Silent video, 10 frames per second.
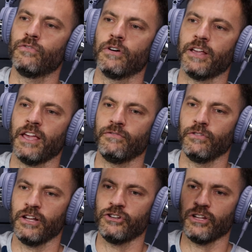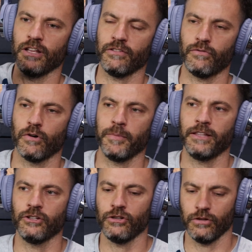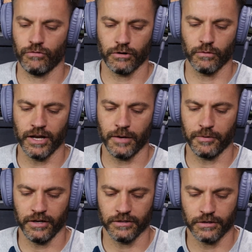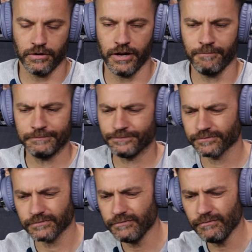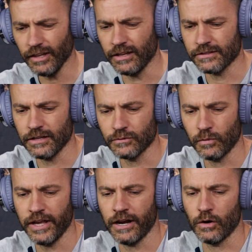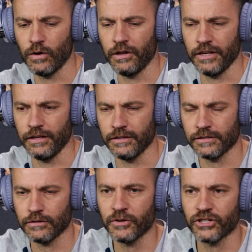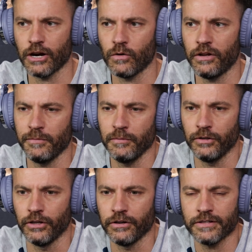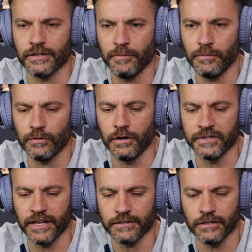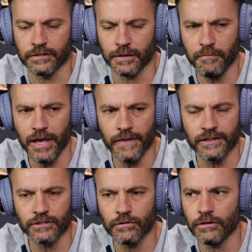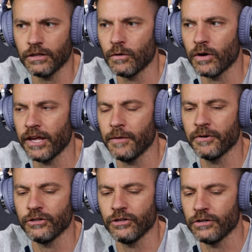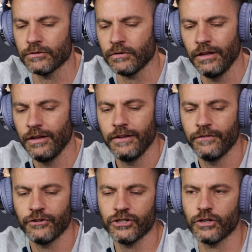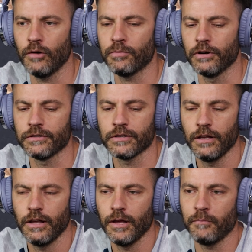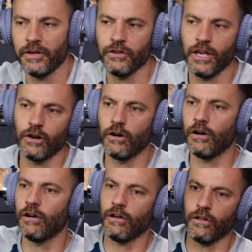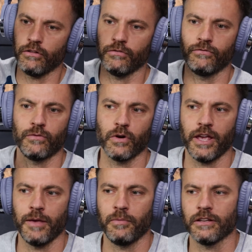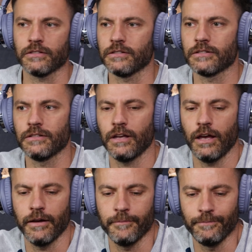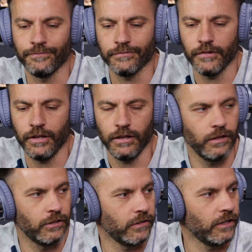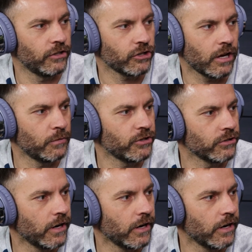4K footage in a format that you can throw right up on Instagram. It's way higher quality. It's so much higher quality people notice. Like, people are always asking us, like, man, that's so good. Like, what camera did you use? Well, they're just GoPros, but you get all 4K pixels in the shot, which is